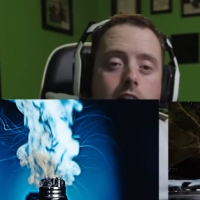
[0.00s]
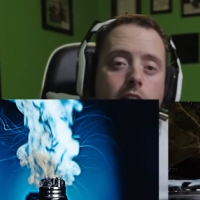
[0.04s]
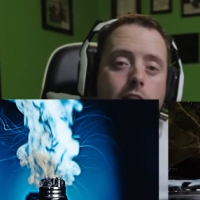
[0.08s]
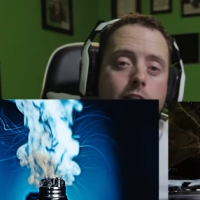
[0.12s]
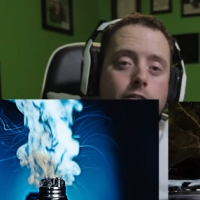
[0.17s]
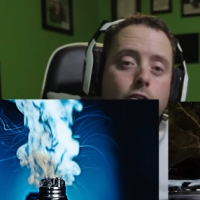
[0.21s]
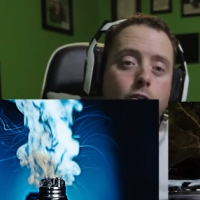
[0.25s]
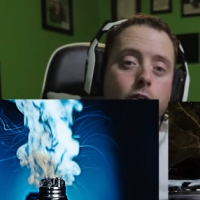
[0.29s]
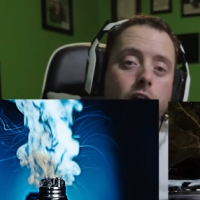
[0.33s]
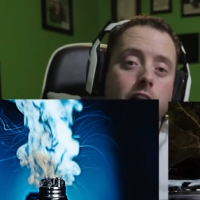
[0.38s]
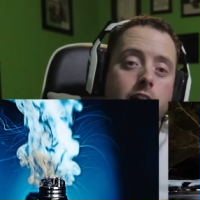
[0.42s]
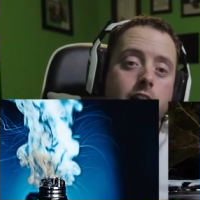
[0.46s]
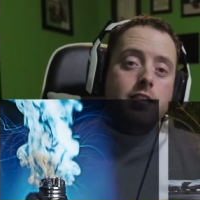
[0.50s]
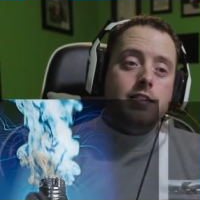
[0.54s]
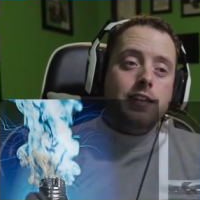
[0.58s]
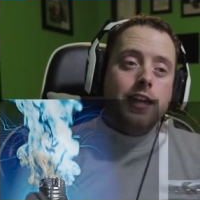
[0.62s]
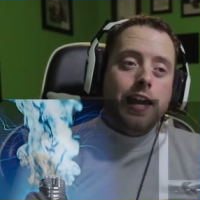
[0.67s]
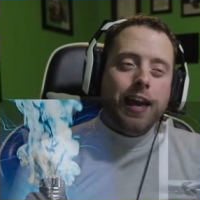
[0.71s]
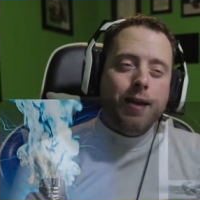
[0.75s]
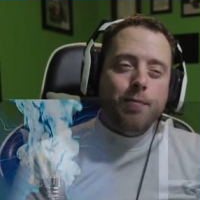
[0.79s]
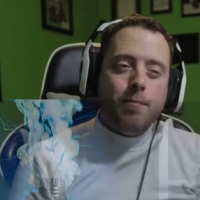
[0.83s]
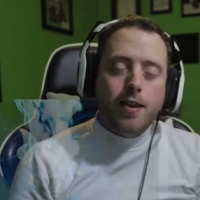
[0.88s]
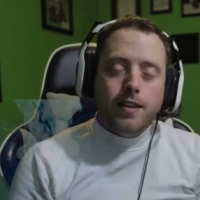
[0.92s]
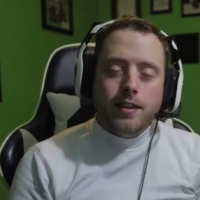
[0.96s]
If you guys
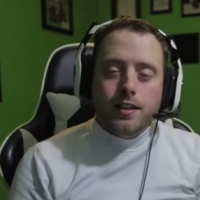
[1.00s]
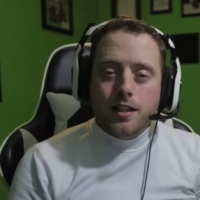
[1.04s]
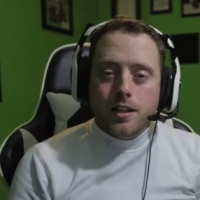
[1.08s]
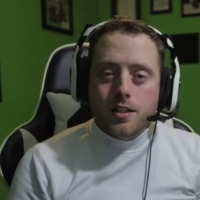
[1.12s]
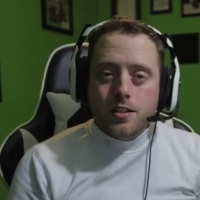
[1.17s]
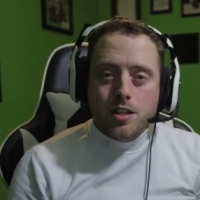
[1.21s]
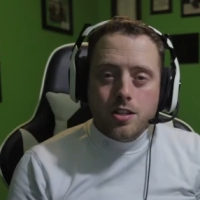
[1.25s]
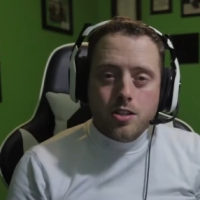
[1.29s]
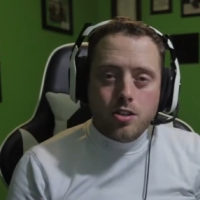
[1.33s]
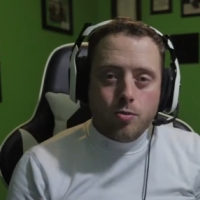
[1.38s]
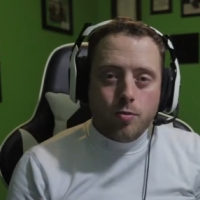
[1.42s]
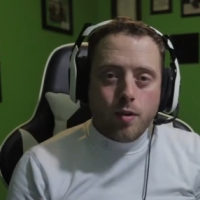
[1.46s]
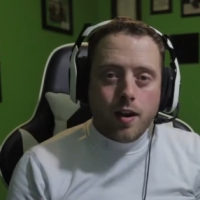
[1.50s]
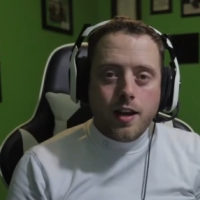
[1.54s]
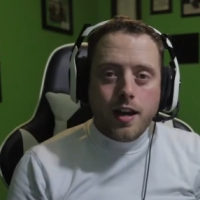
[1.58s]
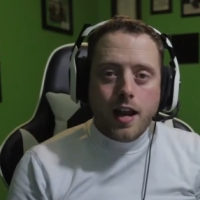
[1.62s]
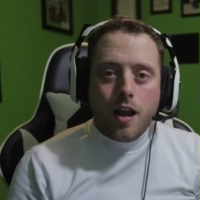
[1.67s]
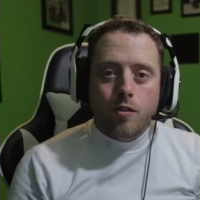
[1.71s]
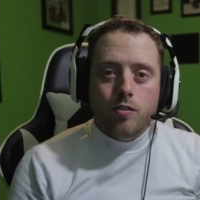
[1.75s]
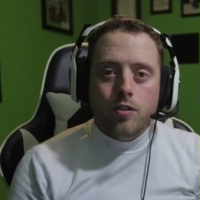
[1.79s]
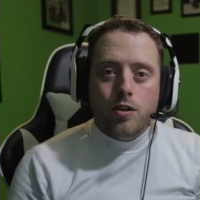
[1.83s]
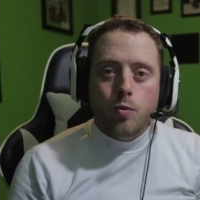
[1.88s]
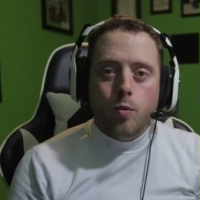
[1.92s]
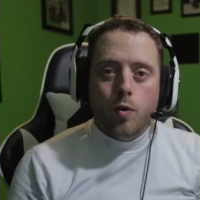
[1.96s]
can't make the decision right
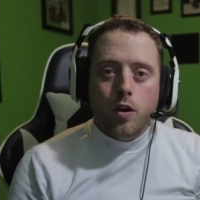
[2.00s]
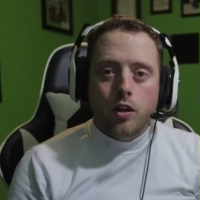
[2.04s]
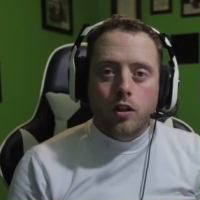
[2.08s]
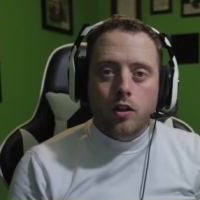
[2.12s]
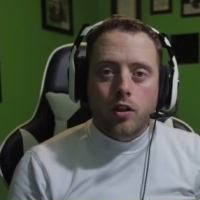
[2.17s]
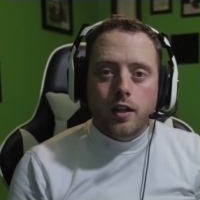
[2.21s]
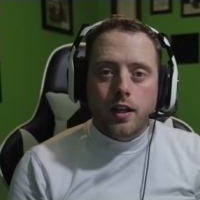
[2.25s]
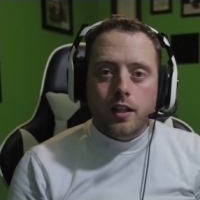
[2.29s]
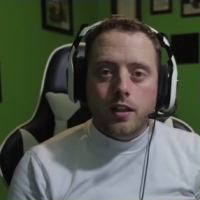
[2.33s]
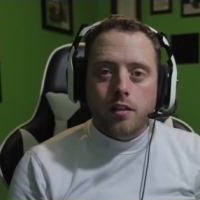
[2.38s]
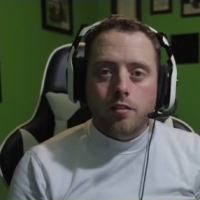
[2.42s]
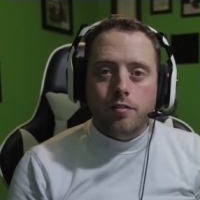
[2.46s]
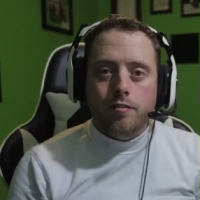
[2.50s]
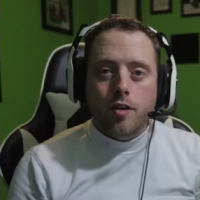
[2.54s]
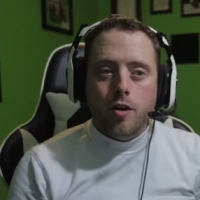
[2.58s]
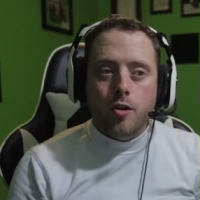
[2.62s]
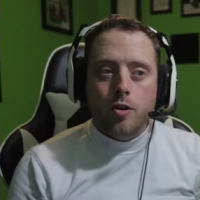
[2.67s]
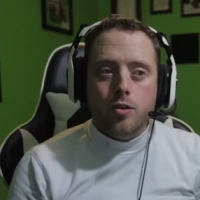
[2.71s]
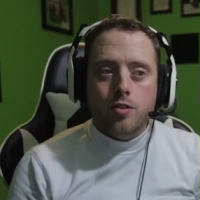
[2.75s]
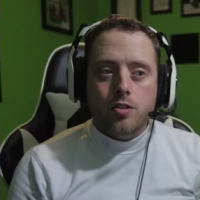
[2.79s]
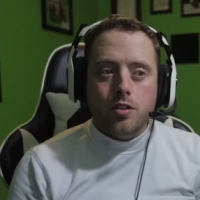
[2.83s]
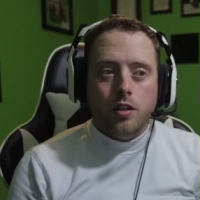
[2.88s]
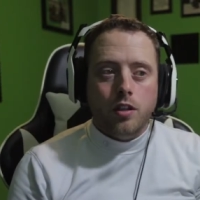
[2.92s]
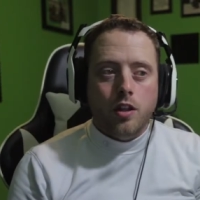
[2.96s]
now and you want to look at the
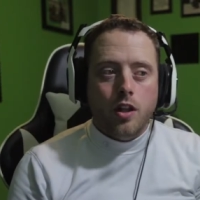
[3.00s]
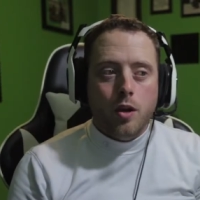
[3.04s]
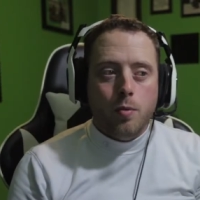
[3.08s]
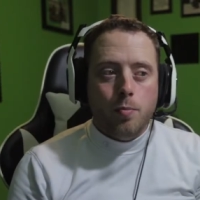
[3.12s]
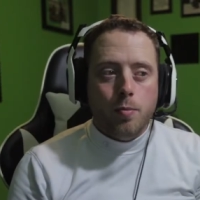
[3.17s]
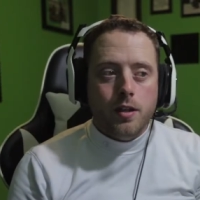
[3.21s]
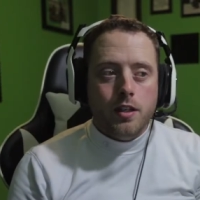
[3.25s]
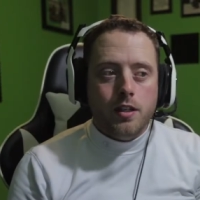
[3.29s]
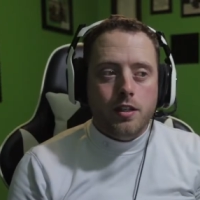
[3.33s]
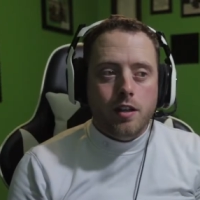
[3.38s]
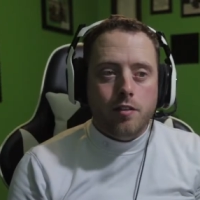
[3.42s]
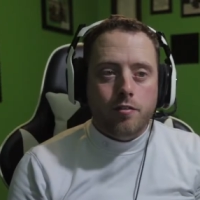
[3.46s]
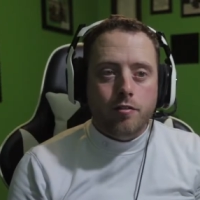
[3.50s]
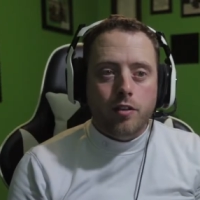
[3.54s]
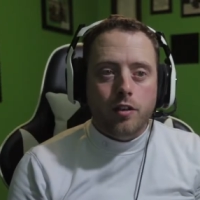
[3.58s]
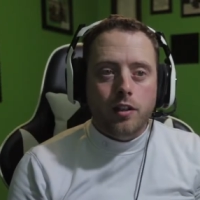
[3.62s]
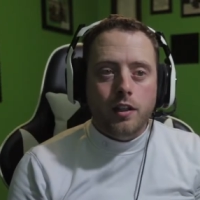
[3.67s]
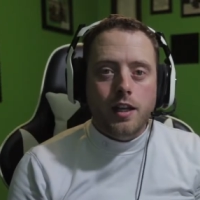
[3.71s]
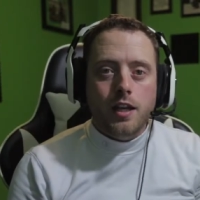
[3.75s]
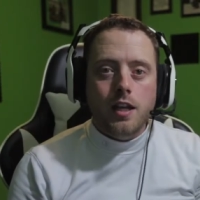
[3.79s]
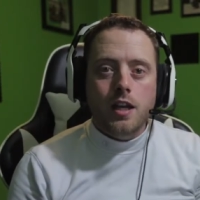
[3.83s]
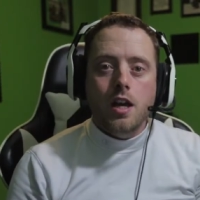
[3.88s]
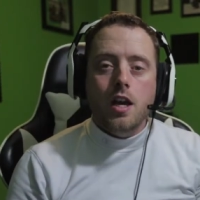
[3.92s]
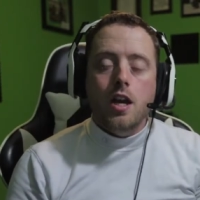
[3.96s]
photos a little bit
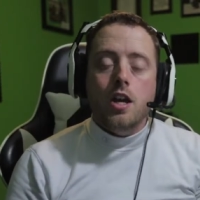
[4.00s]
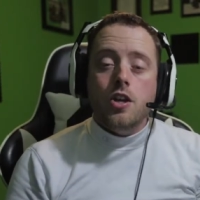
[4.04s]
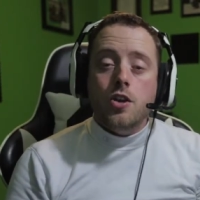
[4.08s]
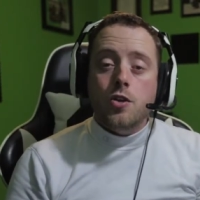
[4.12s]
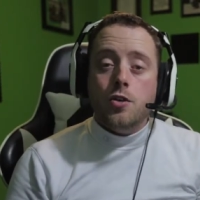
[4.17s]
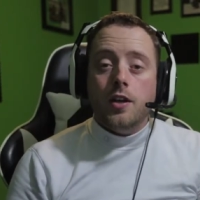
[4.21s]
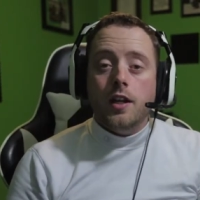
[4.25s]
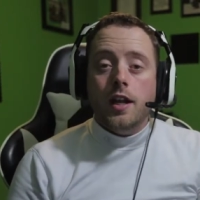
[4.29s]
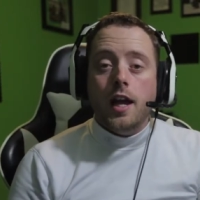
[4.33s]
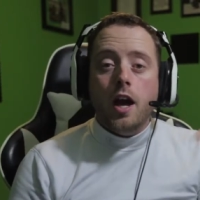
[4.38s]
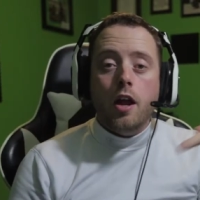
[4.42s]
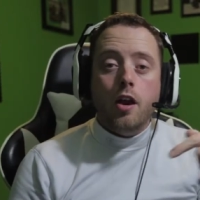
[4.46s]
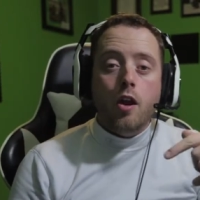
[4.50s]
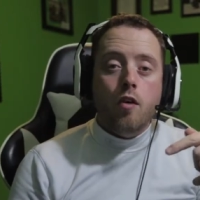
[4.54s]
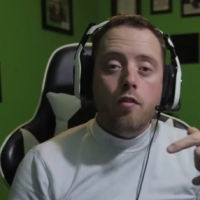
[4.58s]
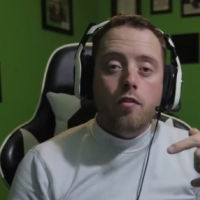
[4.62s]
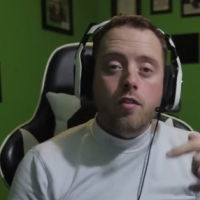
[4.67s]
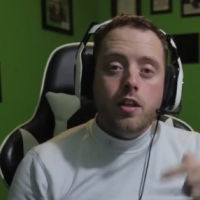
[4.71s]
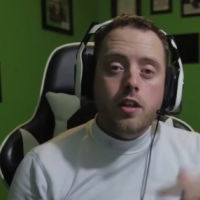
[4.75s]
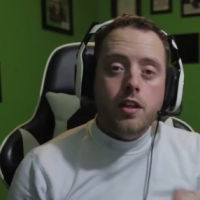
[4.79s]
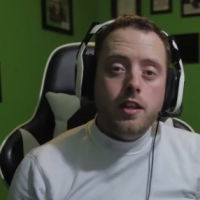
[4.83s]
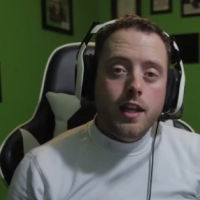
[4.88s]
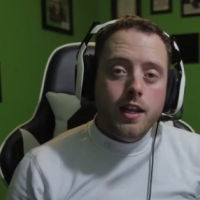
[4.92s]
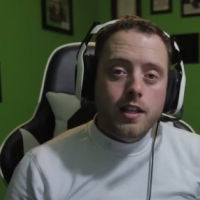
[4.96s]
differently, you can head
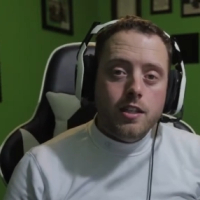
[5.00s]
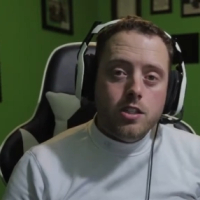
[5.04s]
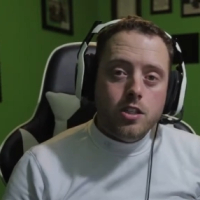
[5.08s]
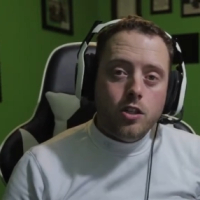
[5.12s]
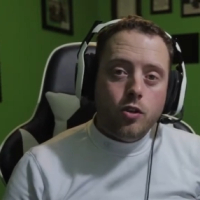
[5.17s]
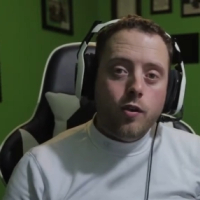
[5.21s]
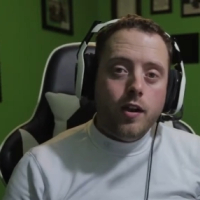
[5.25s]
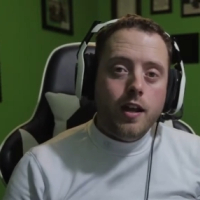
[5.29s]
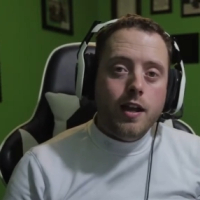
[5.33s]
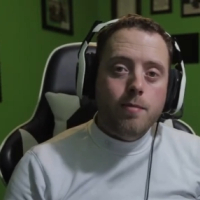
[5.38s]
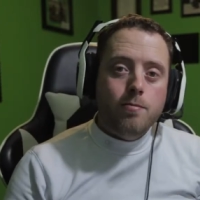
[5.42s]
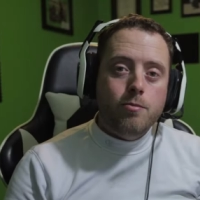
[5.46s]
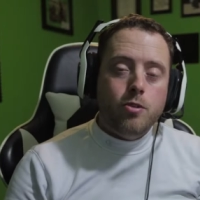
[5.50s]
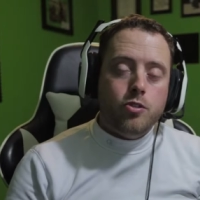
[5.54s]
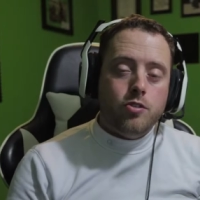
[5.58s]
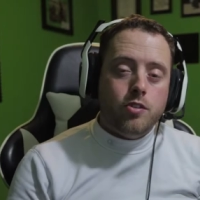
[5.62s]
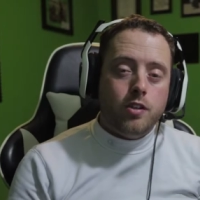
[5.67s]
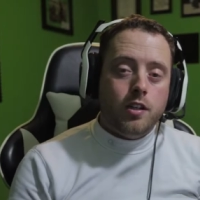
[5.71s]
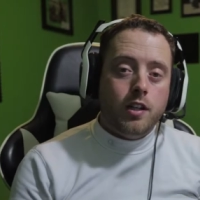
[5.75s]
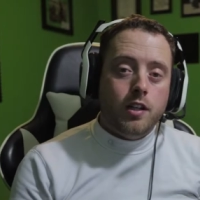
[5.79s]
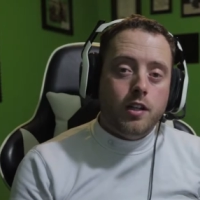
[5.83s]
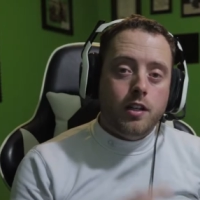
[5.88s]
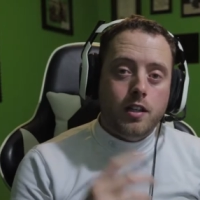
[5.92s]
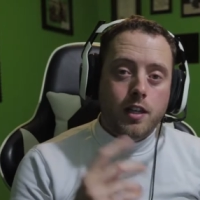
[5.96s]
over to the Instagram. There's a